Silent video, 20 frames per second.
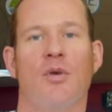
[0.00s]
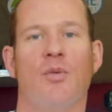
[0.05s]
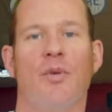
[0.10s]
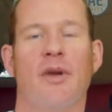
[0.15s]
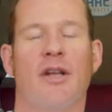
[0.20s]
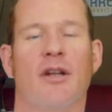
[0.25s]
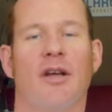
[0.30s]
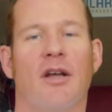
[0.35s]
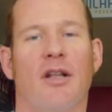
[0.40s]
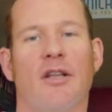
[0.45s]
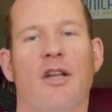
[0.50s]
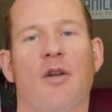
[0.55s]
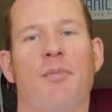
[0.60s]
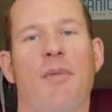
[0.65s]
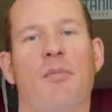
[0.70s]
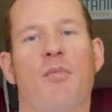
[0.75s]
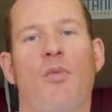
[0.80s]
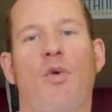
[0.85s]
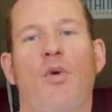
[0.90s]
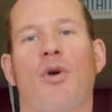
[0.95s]
we get a little
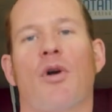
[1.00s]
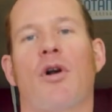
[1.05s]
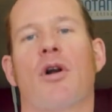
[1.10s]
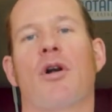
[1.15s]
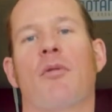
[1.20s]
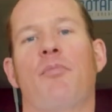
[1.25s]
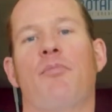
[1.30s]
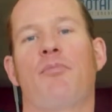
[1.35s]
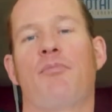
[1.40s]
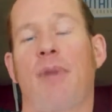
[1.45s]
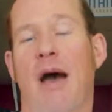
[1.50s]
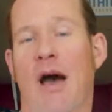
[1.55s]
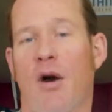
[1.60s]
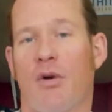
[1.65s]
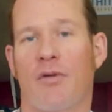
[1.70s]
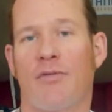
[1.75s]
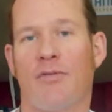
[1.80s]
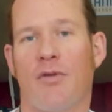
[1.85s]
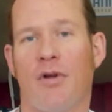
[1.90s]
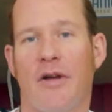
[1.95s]
bit more
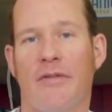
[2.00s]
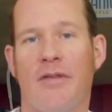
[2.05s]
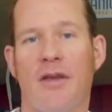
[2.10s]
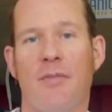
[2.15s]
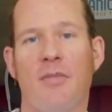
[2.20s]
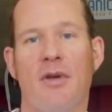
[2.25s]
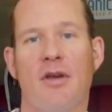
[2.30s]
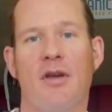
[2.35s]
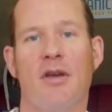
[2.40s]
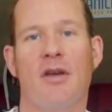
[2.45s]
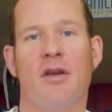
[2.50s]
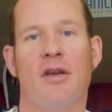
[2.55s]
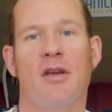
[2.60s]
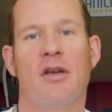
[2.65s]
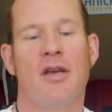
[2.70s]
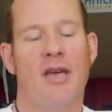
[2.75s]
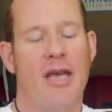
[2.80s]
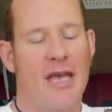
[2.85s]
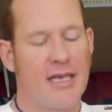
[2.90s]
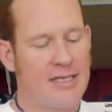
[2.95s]
powerful on them.
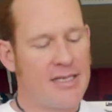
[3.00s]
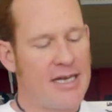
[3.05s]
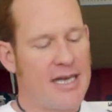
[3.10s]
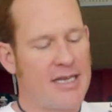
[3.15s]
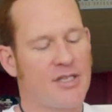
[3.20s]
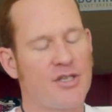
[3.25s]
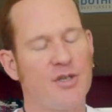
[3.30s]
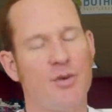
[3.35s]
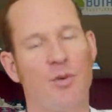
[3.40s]
SNS